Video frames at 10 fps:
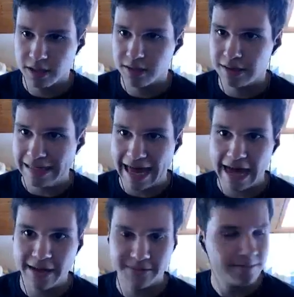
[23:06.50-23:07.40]

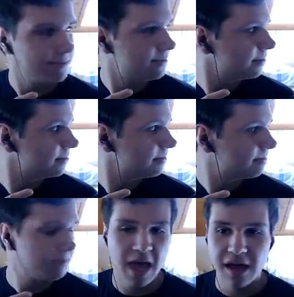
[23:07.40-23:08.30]
yeah.
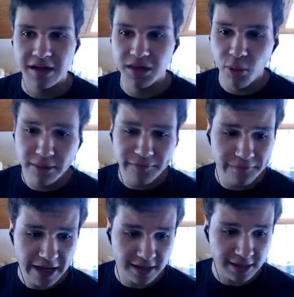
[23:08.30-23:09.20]
You would
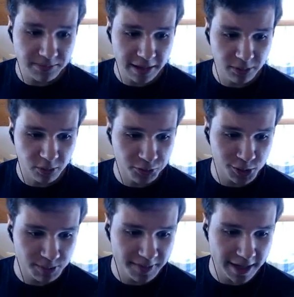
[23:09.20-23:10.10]
think that people would
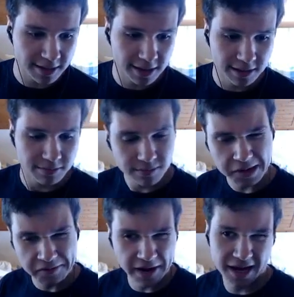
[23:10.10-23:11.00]
respect, like,
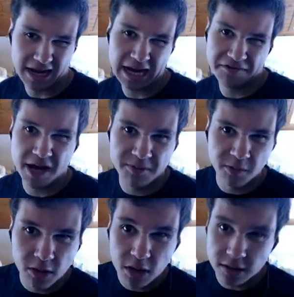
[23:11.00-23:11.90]
if I if I'm
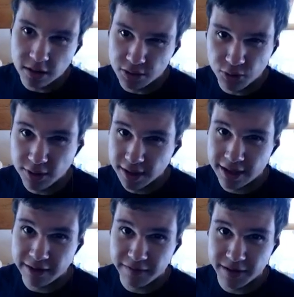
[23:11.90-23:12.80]
recording or doing
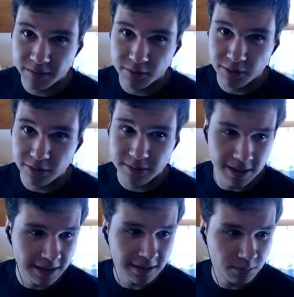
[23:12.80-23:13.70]
anything in my room,
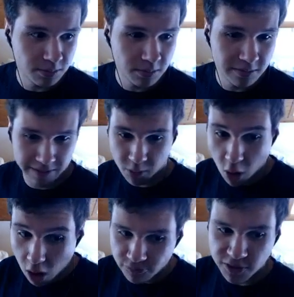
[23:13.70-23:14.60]
like, them
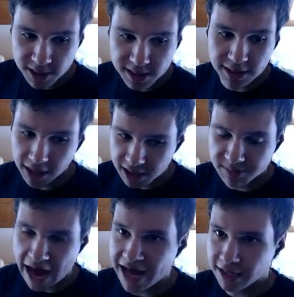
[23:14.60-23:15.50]
obviously like it's
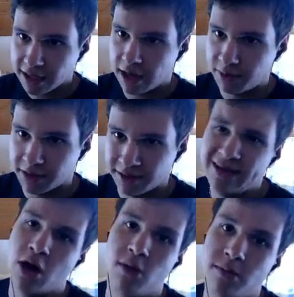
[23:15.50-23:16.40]
bad coming
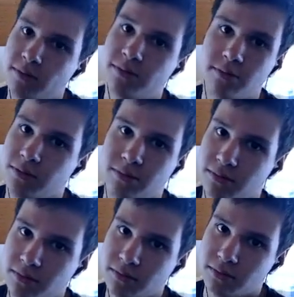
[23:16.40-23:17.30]
in. No,
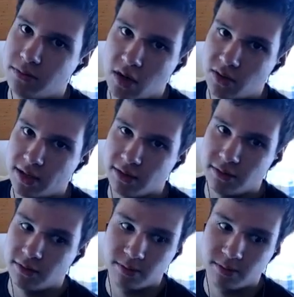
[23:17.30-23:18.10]
no, they don't.